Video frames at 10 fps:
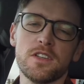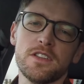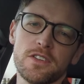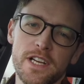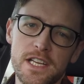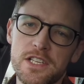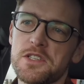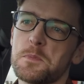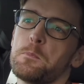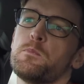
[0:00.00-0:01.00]
on the
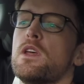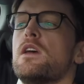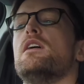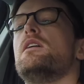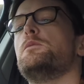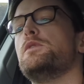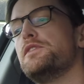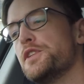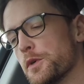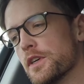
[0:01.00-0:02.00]
range. We have
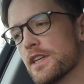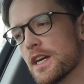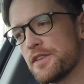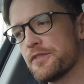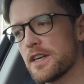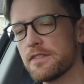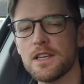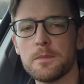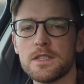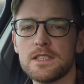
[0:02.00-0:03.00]
295
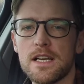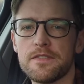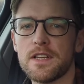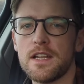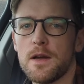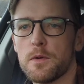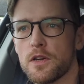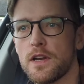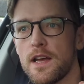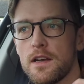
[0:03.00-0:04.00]
kilometers left, and now we're
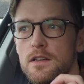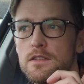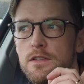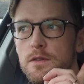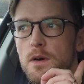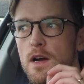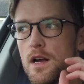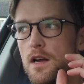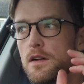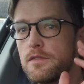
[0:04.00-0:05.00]
going to head on to
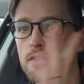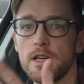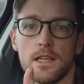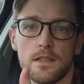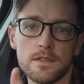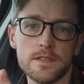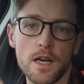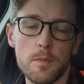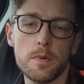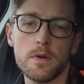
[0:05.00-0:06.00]
our final
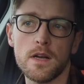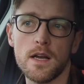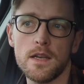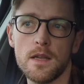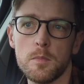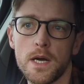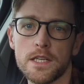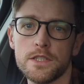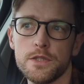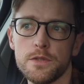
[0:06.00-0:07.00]
stop and then
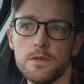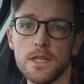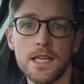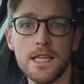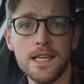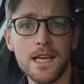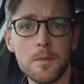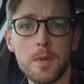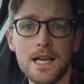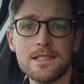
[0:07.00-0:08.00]
back to the
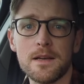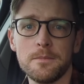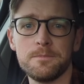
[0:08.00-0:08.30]
Kinnegad Plaza.